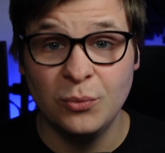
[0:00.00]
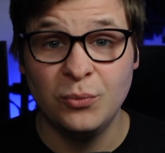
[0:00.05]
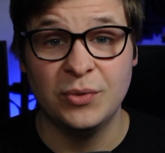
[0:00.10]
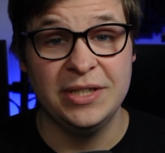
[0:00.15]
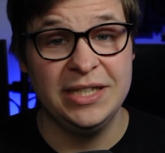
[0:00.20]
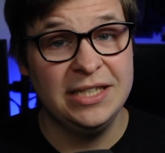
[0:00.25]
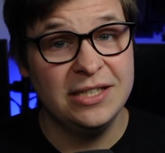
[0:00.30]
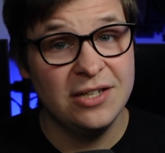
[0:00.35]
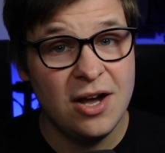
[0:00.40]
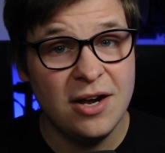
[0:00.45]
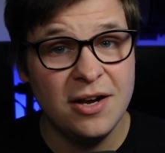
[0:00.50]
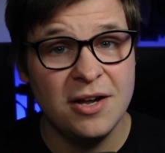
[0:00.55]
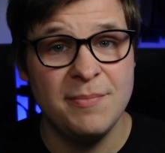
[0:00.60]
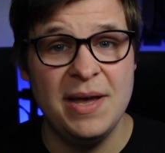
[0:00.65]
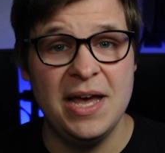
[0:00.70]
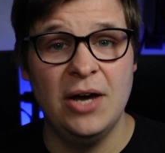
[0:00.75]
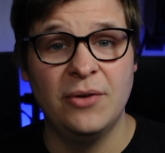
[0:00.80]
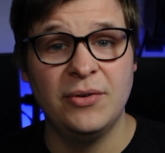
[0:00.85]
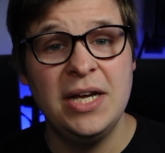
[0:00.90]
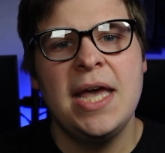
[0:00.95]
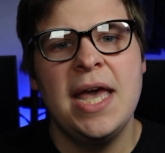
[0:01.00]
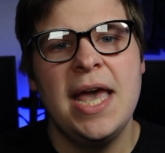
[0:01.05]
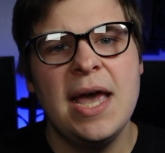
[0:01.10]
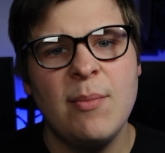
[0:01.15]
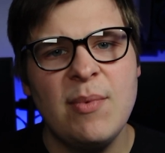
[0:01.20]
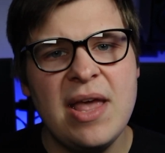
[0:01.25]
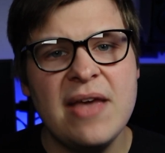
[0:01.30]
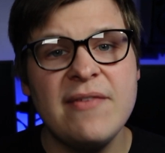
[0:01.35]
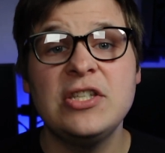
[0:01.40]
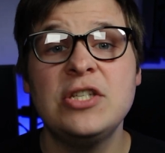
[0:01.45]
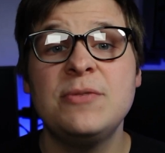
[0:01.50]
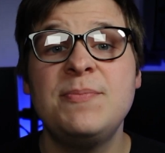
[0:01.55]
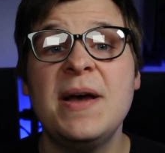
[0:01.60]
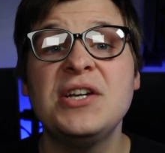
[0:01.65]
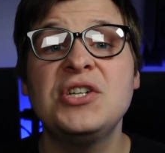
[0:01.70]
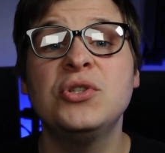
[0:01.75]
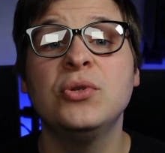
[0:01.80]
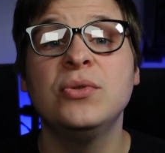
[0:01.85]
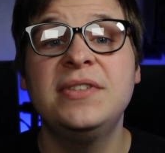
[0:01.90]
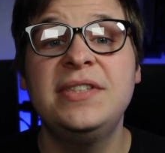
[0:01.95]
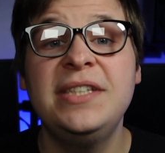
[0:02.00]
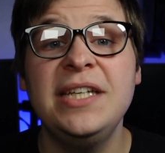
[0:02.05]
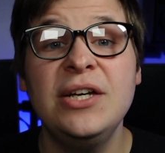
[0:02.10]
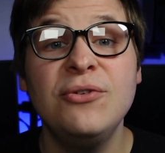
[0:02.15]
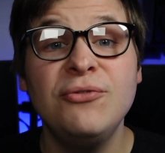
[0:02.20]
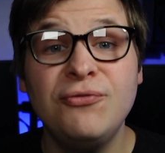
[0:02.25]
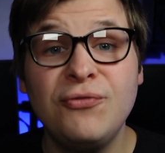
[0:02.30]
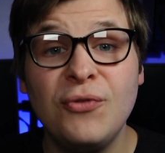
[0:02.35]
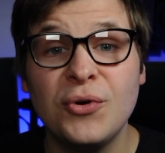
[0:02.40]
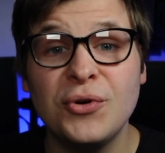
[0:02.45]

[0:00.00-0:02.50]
really talk about. And we have a special deal for